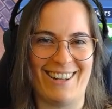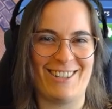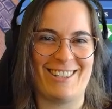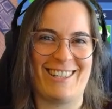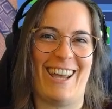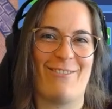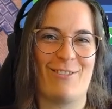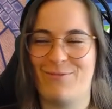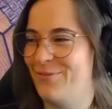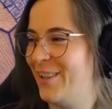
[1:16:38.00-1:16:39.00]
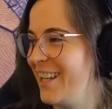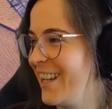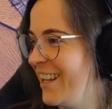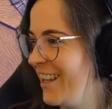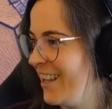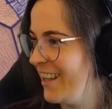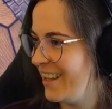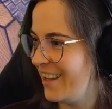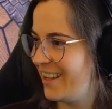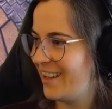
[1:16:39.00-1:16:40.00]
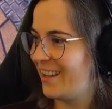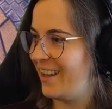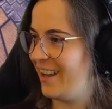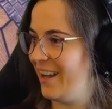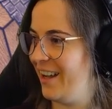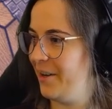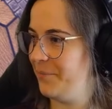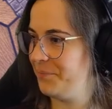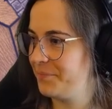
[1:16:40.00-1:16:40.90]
just have a fit. Um,